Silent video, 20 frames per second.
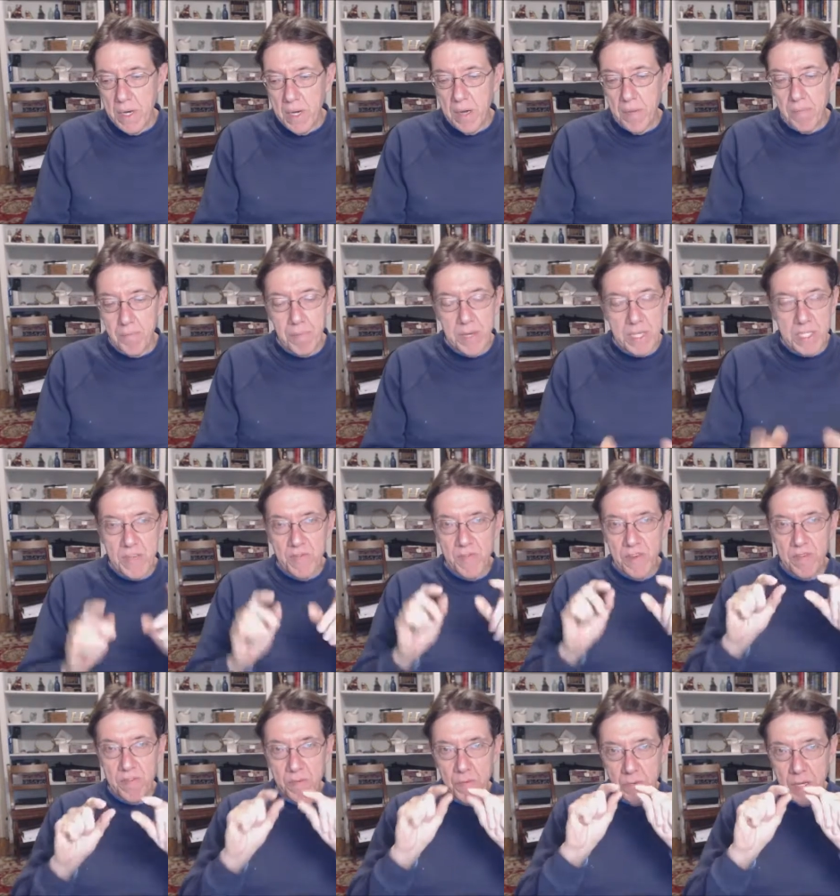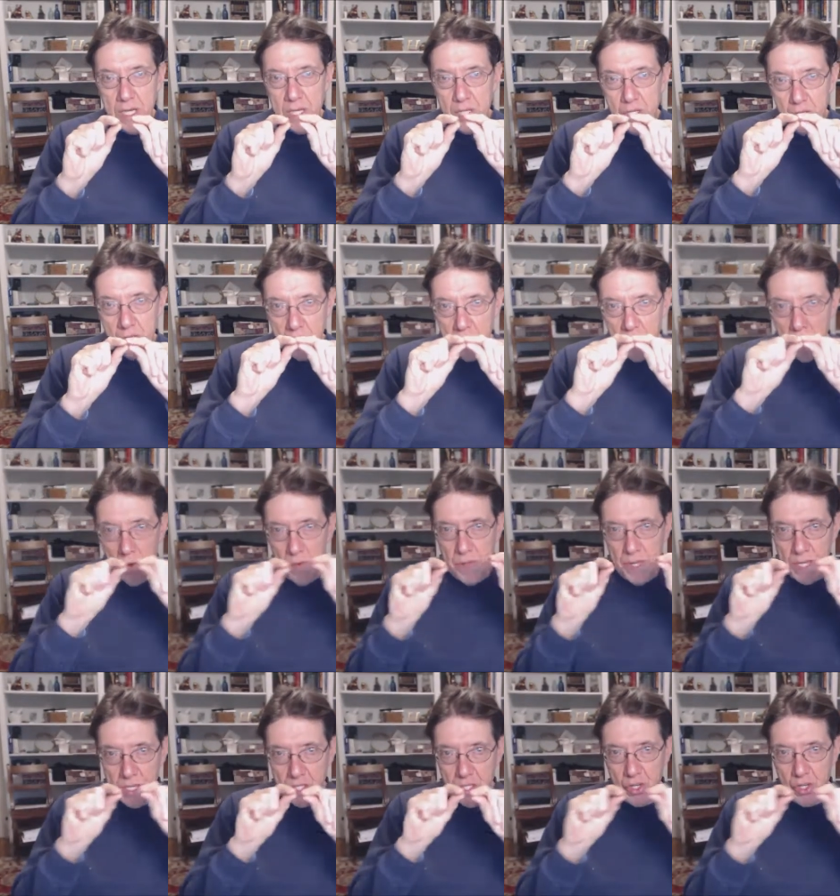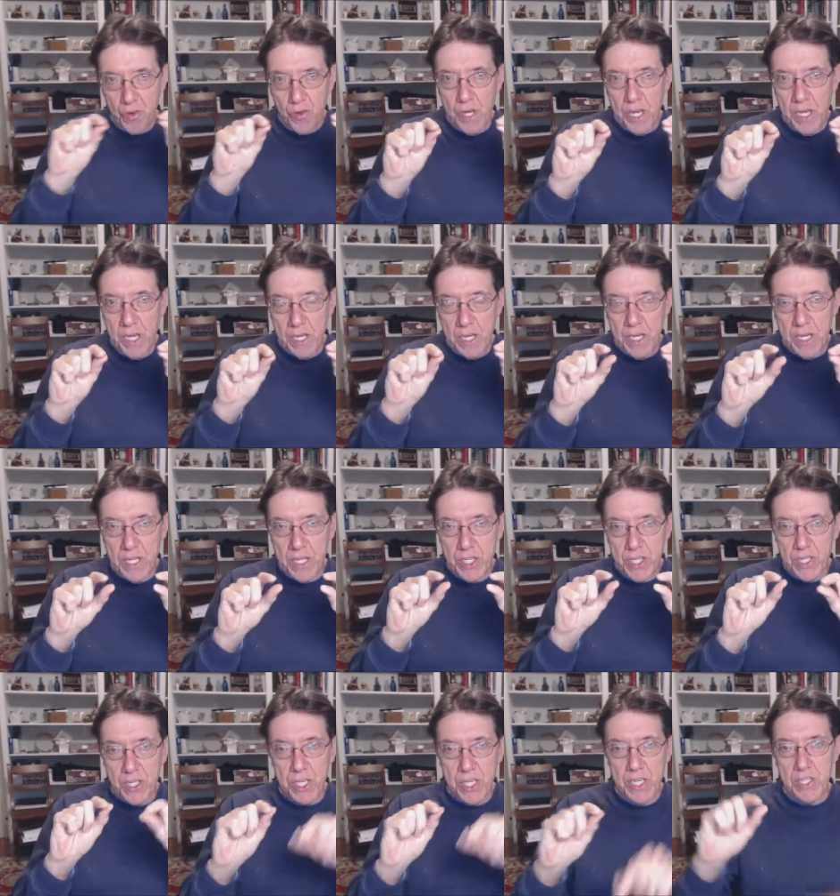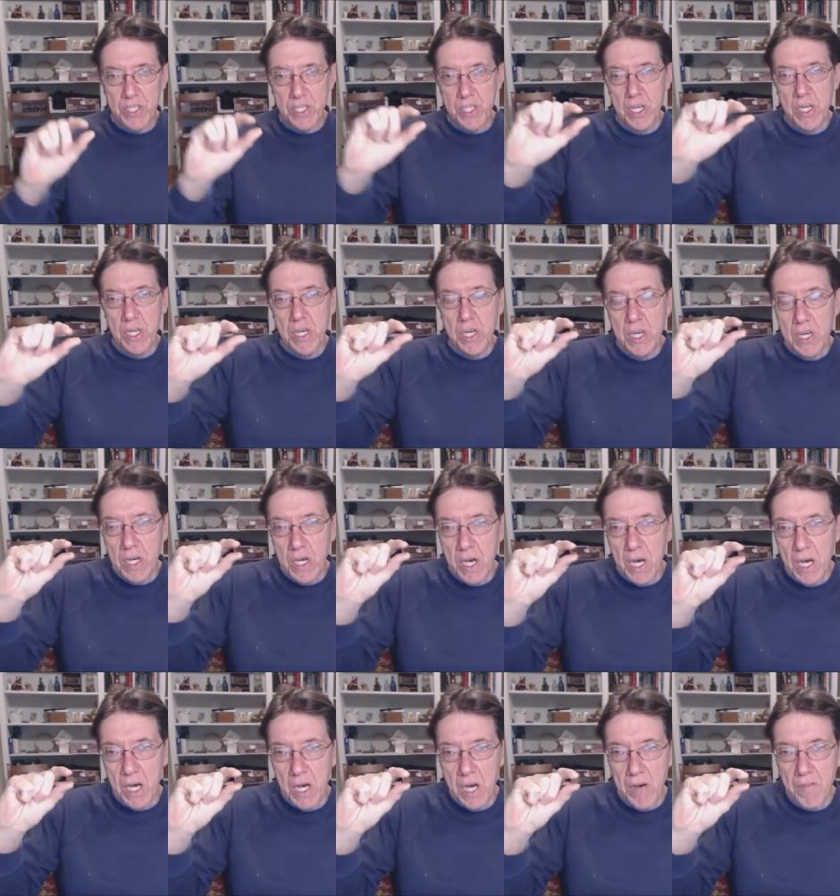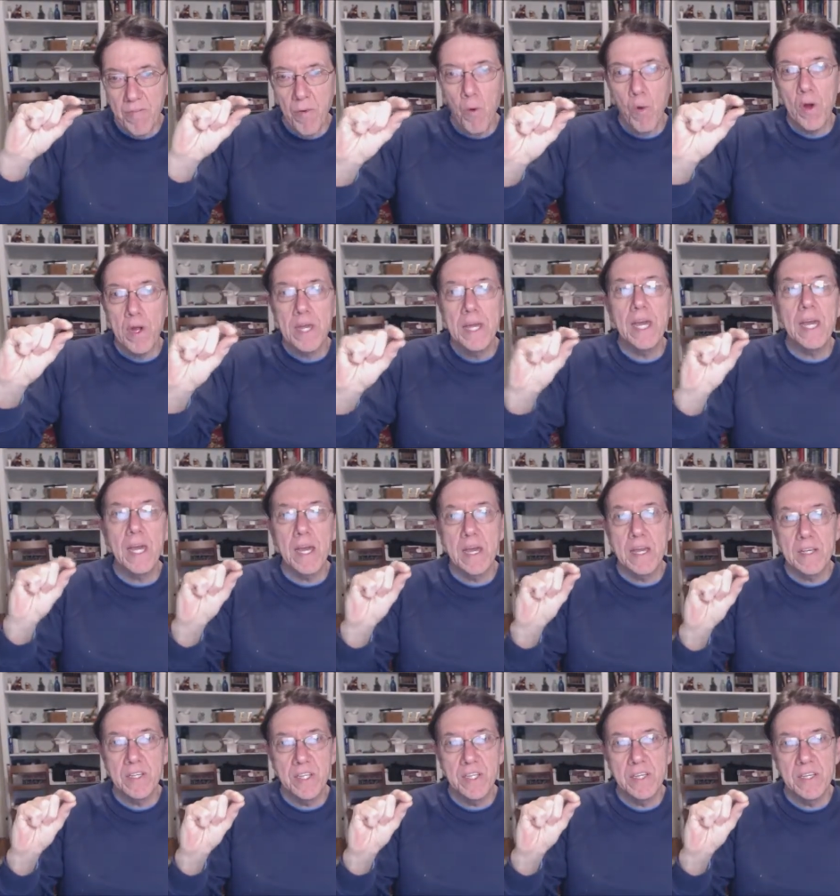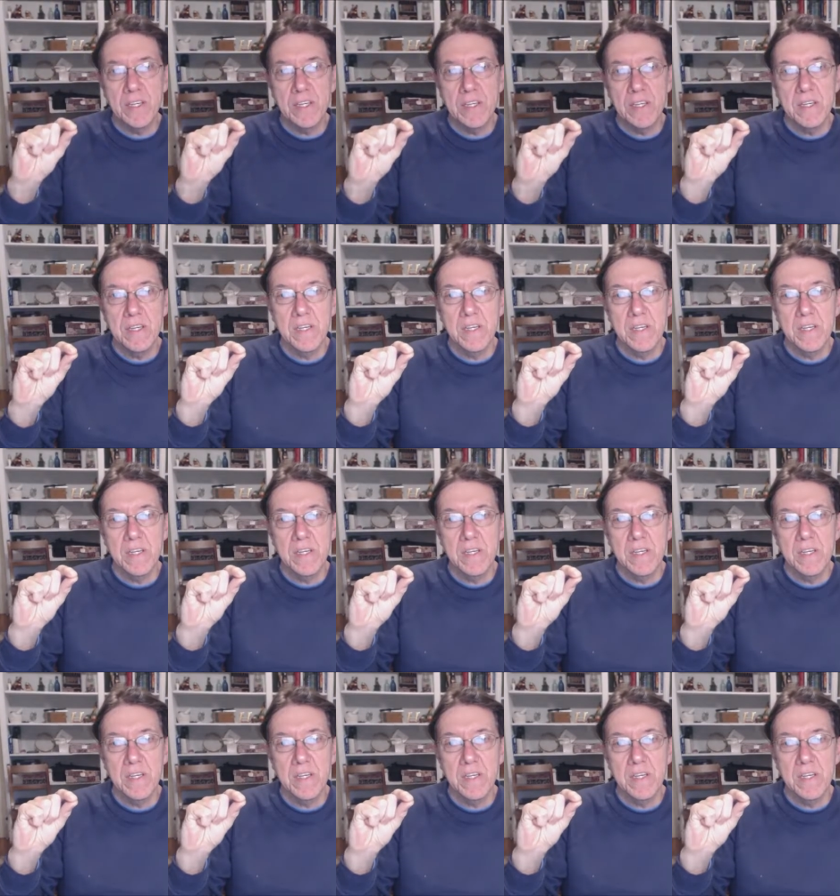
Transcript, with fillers: uh, piece of information on that screen and it says uh, four gigs